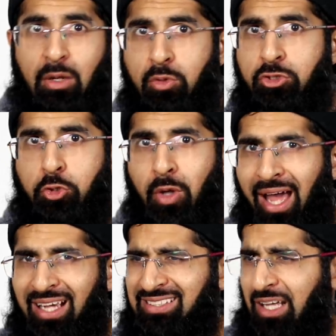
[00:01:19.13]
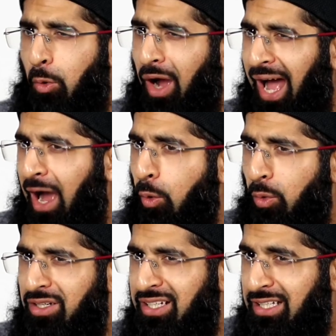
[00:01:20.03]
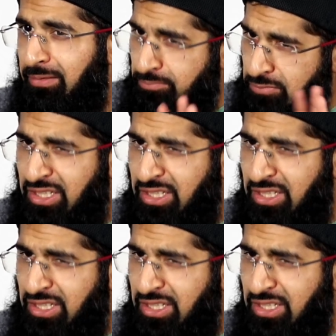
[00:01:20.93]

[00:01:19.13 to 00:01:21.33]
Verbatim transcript: they would do acts that were outwardly